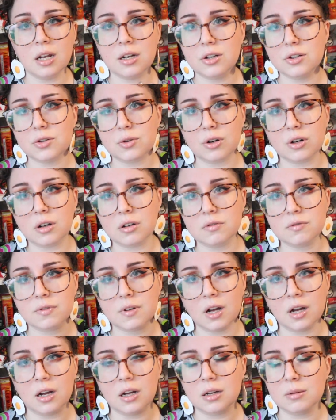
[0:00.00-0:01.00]
any sort of
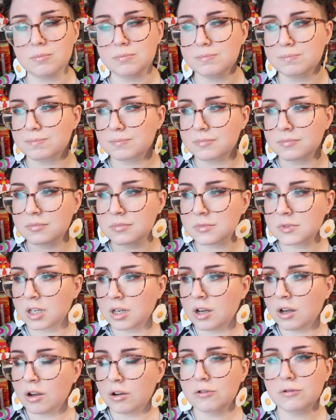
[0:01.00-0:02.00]

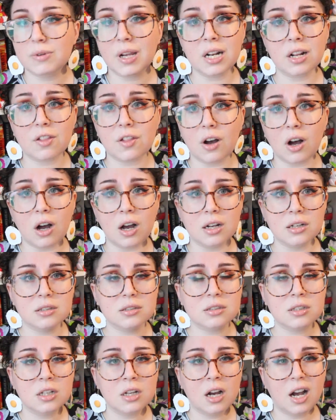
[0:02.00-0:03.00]

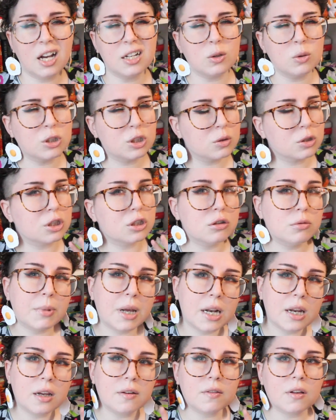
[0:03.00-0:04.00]
readathons. I don't do too
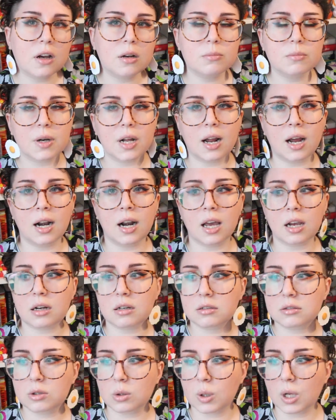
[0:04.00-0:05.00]
many of them, but I like
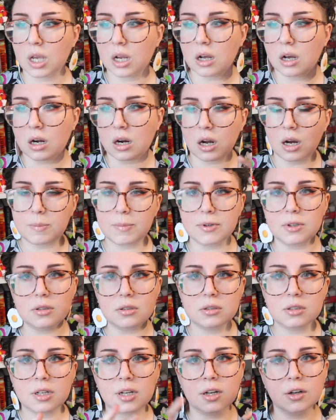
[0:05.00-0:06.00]
doing a
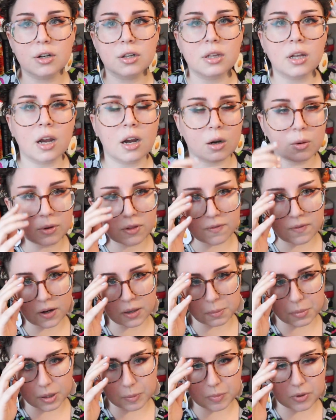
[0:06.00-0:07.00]
couple here and there with
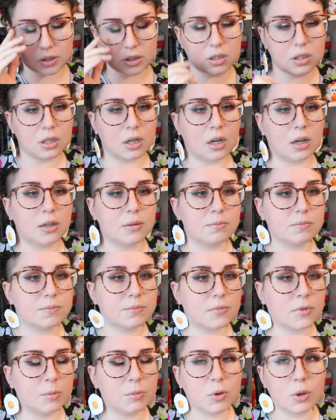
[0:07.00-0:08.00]
fun people.
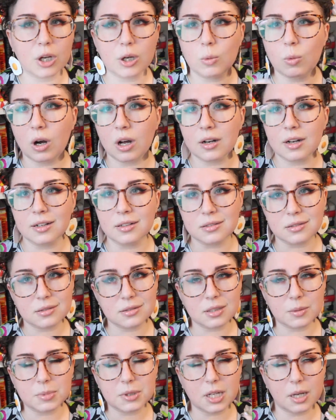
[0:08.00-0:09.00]
I'm doing one in
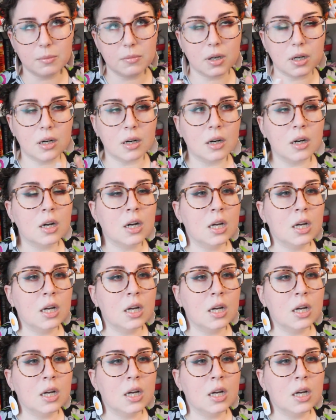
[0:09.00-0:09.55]
September,